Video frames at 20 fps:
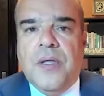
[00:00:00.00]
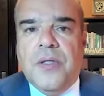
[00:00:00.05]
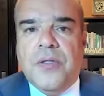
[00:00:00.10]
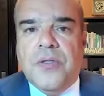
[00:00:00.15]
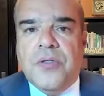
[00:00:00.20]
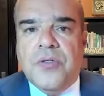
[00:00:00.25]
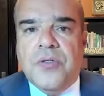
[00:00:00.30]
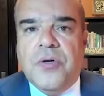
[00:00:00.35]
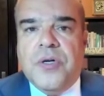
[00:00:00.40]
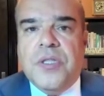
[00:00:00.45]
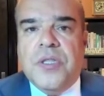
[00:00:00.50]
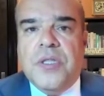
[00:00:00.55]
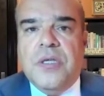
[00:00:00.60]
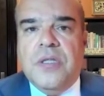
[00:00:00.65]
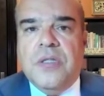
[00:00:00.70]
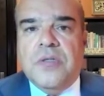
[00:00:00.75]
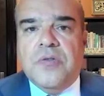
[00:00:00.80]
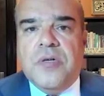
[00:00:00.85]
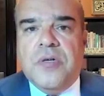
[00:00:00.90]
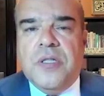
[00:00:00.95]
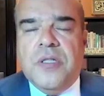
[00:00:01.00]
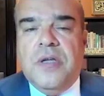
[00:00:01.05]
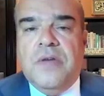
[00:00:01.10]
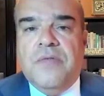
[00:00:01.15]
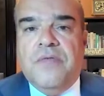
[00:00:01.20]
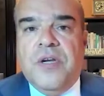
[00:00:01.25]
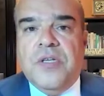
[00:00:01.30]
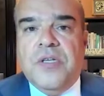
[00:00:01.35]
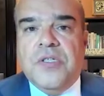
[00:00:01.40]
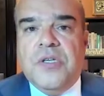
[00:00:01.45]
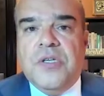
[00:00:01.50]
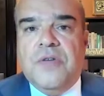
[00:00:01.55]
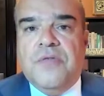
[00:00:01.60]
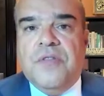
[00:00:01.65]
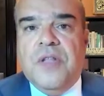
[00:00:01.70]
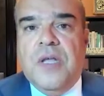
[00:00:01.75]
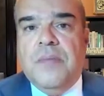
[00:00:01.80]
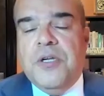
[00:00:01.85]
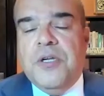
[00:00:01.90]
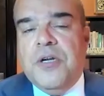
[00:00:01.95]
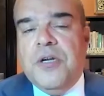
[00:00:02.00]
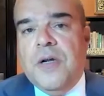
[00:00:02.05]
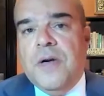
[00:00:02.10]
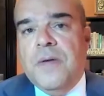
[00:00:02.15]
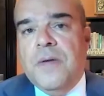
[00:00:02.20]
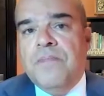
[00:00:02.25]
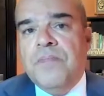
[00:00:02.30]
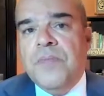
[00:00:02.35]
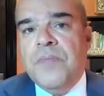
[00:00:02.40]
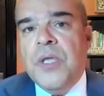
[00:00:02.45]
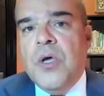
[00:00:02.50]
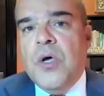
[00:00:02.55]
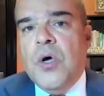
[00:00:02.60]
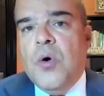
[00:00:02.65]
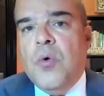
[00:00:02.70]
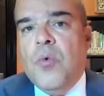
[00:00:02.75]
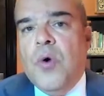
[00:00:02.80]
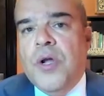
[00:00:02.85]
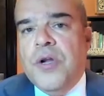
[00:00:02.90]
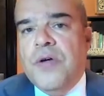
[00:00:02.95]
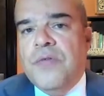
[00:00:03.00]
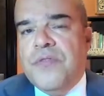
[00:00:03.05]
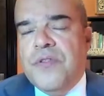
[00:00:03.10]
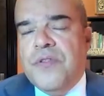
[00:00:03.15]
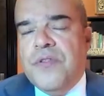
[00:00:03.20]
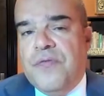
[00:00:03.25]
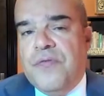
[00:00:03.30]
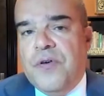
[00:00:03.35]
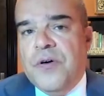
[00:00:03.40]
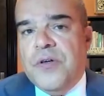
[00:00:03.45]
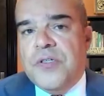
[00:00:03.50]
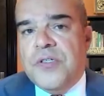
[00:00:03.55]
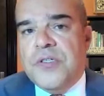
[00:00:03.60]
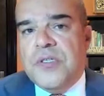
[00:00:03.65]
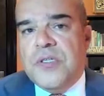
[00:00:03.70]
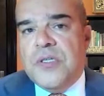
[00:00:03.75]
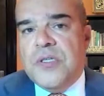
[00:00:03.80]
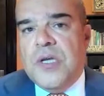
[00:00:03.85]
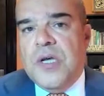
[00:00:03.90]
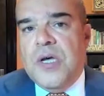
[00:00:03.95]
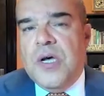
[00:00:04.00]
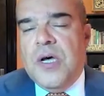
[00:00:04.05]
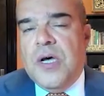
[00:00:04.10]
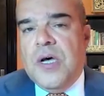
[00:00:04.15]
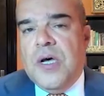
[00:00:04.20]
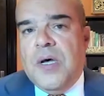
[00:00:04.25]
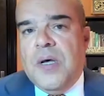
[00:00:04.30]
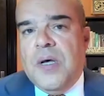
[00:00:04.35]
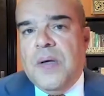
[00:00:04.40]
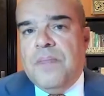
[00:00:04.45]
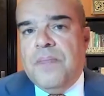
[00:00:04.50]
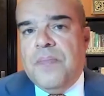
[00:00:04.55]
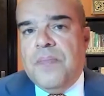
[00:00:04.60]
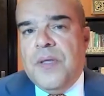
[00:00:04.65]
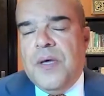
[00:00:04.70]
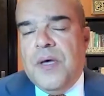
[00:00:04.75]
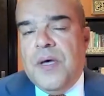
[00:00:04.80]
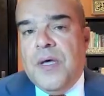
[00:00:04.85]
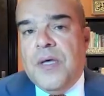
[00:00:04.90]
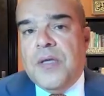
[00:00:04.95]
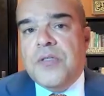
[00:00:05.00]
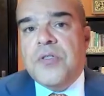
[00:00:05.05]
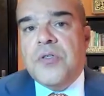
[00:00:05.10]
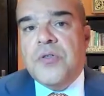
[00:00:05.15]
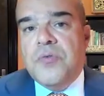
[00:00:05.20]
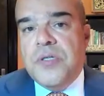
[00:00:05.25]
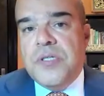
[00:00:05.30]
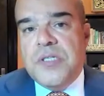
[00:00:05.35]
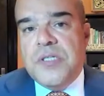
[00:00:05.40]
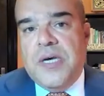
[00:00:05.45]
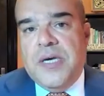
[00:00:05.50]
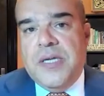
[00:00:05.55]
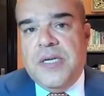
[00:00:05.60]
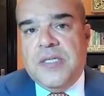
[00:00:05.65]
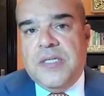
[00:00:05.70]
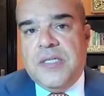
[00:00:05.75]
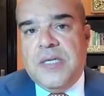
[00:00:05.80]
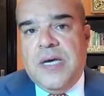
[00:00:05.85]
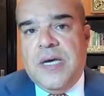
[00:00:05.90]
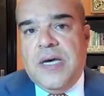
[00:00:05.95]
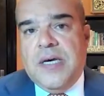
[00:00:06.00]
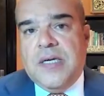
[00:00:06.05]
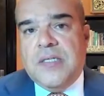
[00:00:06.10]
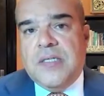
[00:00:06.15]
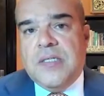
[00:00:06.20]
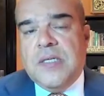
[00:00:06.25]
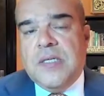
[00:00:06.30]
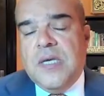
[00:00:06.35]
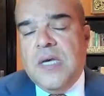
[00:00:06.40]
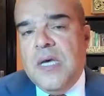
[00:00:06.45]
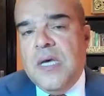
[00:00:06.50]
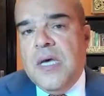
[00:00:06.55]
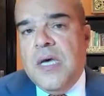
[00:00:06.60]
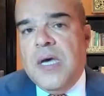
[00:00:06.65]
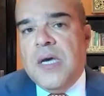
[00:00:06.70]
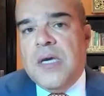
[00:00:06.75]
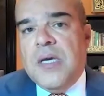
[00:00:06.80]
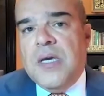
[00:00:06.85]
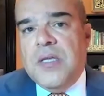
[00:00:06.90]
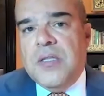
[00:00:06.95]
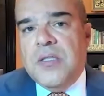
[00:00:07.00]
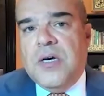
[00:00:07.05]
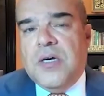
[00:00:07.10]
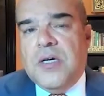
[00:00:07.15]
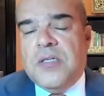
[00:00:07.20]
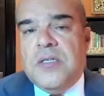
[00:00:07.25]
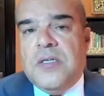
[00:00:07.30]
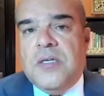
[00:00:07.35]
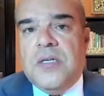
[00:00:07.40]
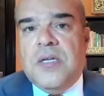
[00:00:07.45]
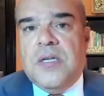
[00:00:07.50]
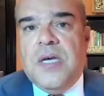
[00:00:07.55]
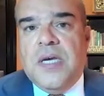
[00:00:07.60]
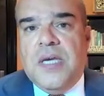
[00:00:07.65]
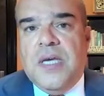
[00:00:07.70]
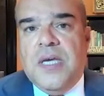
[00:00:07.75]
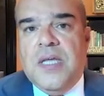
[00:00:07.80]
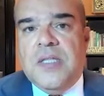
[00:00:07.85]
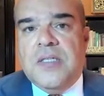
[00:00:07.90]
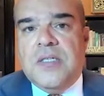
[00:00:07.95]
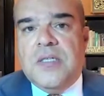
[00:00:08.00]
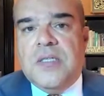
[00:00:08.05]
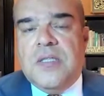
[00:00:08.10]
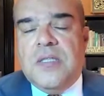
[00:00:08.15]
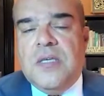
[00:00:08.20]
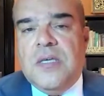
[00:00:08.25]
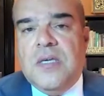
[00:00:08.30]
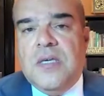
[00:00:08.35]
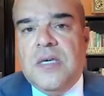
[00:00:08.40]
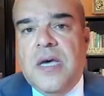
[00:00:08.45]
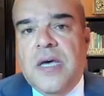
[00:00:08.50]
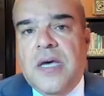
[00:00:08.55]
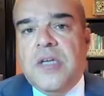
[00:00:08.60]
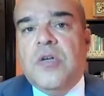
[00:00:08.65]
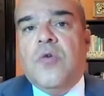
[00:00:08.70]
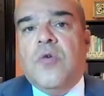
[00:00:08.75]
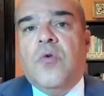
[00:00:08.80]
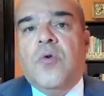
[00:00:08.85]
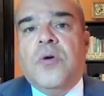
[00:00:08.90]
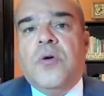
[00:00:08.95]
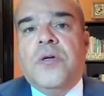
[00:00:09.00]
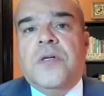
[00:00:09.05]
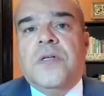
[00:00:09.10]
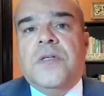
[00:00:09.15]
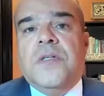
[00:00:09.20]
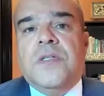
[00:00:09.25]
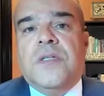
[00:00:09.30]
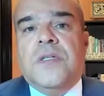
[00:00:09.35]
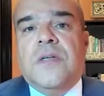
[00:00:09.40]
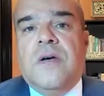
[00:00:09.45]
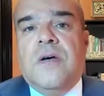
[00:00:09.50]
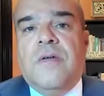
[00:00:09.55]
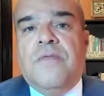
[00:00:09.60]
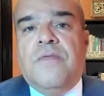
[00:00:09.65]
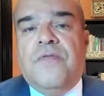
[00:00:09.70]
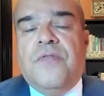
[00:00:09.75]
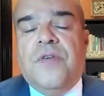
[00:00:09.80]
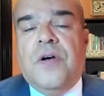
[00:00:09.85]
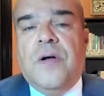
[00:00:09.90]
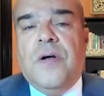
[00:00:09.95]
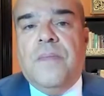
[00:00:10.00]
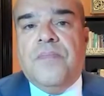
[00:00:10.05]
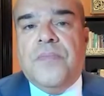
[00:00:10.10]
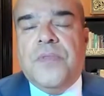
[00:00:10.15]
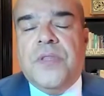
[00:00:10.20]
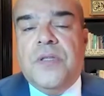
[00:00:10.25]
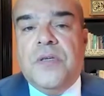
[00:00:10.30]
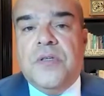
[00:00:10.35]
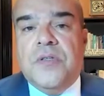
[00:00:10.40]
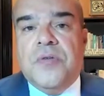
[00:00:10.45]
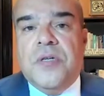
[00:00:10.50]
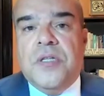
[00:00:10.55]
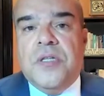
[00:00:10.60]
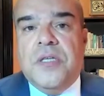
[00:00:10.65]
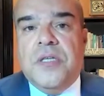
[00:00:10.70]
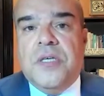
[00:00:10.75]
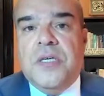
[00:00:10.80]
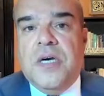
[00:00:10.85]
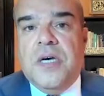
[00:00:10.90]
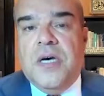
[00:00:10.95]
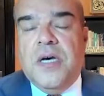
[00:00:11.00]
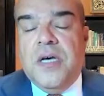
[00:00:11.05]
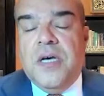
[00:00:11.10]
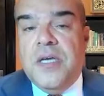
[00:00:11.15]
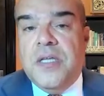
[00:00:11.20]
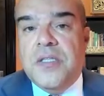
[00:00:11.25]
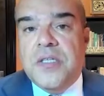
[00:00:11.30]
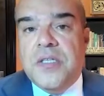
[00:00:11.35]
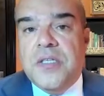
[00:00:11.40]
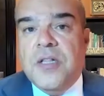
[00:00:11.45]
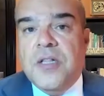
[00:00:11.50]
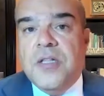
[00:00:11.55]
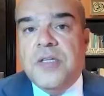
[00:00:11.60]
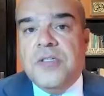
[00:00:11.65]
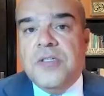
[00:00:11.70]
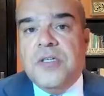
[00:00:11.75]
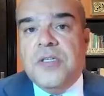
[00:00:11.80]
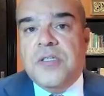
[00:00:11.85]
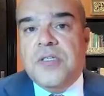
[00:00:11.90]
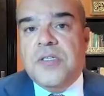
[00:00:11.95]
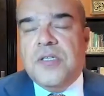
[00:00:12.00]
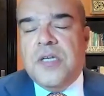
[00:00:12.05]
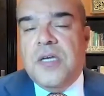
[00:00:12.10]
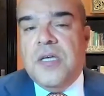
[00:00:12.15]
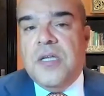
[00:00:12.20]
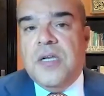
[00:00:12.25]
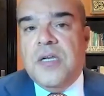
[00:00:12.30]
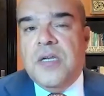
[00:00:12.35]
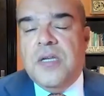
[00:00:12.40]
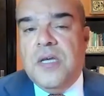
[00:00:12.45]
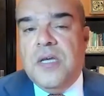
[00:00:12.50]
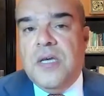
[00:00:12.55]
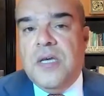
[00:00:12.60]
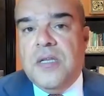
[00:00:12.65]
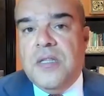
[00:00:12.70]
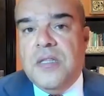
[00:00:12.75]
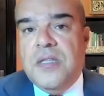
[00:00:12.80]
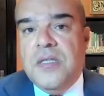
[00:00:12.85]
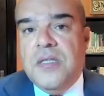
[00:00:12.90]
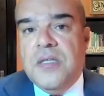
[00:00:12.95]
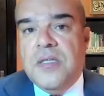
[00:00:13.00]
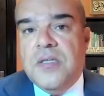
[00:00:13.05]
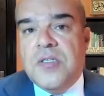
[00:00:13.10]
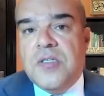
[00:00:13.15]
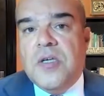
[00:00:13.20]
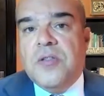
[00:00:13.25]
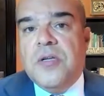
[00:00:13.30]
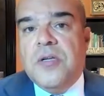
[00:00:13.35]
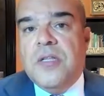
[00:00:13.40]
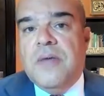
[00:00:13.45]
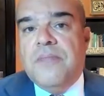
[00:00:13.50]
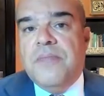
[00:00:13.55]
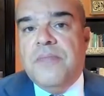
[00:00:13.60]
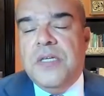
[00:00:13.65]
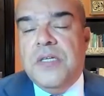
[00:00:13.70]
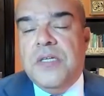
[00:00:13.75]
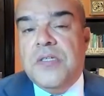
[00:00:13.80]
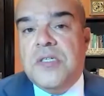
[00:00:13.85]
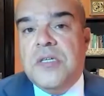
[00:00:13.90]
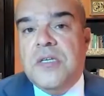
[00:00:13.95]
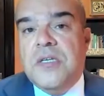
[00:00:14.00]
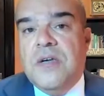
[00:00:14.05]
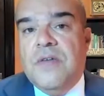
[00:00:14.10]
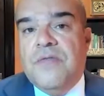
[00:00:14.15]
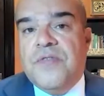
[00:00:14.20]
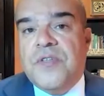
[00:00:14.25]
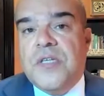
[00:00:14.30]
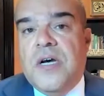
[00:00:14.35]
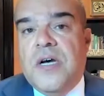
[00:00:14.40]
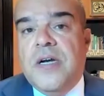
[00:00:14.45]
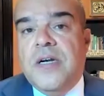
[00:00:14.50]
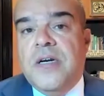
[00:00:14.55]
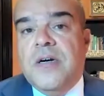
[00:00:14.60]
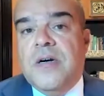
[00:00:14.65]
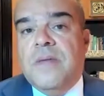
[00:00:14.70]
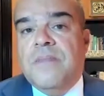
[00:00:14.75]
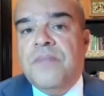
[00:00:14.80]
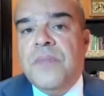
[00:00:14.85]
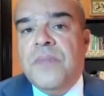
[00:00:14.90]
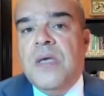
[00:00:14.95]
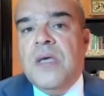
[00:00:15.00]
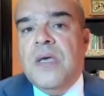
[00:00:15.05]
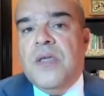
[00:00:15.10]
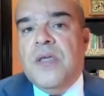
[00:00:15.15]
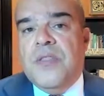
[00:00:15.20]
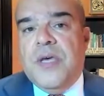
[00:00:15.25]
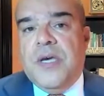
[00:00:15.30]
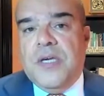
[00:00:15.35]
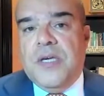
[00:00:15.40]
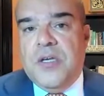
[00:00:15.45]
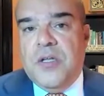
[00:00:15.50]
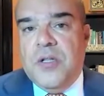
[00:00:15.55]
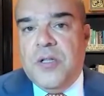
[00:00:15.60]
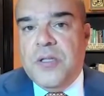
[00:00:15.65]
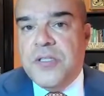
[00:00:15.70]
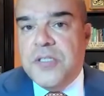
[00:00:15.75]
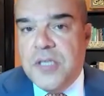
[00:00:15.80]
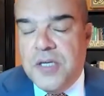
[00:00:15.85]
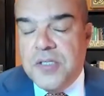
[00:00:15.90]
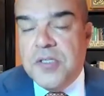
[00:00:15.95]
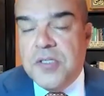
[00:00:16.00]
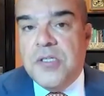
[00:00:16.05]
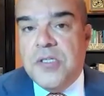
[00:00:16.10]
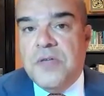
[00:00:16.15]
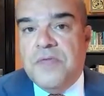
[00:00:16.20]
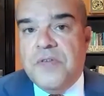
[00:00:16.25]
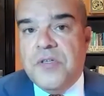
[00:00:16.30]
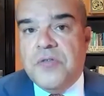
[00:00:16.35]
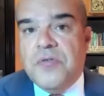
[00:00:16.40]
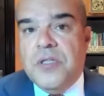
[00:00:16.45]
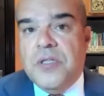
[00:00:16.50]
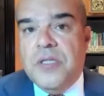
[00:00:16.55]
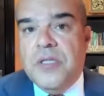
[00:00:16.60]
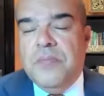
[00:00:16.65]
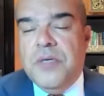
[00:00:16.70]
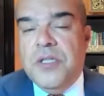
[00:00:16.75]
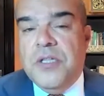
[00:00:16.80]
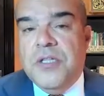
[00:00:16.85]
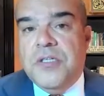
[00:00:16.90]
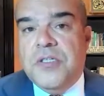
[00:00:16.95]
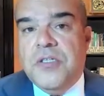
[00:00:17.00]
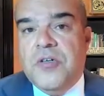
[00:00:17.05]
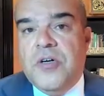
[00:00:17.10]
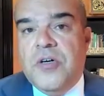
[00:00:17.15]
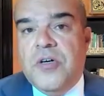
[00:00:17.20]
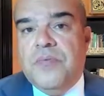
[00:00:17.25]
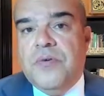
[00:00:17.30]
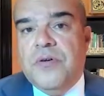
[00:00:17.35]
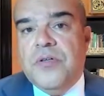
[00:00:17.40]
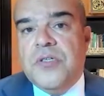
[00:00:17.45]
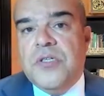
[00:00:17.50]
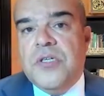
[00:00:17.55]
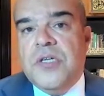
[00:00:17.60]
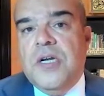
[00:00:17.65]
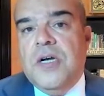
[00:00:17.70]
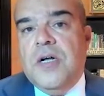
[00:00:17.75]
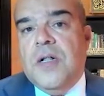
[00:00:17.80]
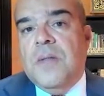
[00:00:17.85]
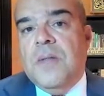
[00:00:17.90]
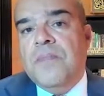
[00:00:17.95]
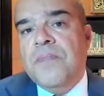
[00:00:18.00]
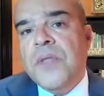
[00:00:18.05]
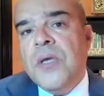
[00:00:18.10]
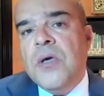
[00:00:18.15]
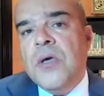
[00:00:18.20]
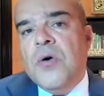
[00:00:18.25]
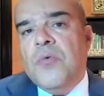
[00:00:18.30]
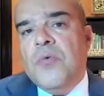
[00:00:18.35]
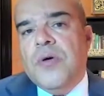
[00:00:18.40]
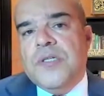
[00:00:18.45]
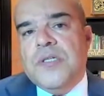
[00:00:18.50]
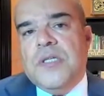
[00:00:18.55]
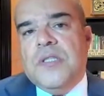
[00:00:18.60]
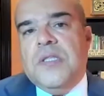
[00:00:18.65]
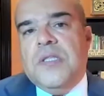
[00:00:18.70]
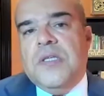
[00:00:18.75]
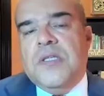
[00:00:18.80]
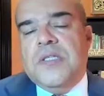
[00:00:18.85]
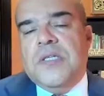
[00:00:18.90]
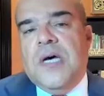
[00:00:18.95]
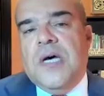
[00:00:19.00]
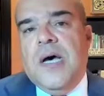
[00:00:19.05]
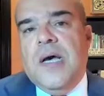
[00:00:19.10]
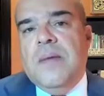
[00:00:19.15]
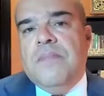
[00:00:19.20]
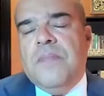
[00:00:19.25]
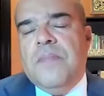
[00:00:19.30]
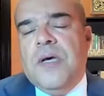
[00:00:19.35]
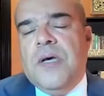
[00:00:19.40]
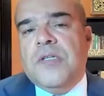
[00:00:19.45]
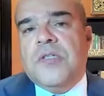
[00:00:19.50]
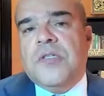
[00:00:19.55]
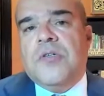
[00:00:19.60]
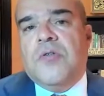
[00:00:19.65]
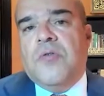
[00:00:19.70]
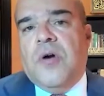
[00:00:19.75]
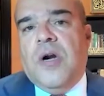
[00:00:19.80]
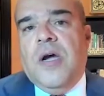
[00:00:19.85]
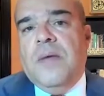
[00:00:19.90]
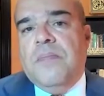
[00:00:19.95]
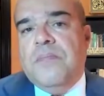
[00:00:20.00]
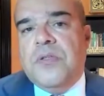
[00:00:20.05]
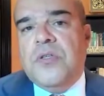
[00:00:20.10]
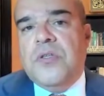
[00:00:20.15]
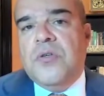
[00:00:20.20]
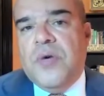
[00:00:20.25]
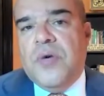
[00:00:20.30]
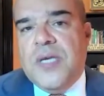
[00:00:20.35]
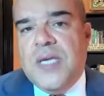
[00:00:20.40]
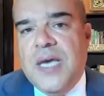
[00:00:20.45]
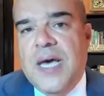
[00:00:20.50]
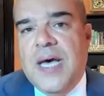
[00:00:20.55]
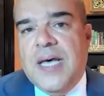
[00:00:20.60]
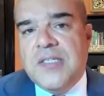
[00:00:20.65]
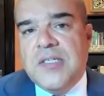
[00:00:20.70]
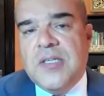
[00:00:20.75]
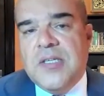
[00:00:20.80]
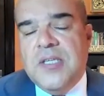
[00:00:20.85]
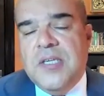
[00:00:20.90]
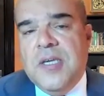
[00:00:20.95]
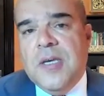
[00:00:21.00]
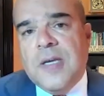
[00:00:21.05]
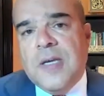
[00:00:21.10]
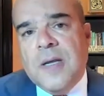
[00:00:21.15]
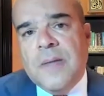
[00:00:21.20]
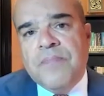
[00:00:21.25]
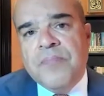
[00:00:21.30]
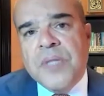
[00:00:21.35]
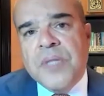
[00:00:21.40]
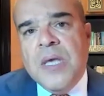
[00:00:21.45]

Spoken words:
during the Israeli invasion of Lebanon, one of the first suicide attacks conducted against the headquarters of the Israeli intelligence in the southern Lebanese city of Tyre, that killed dozens of Israeli military personnel, was at the time ascribed to a gas leak.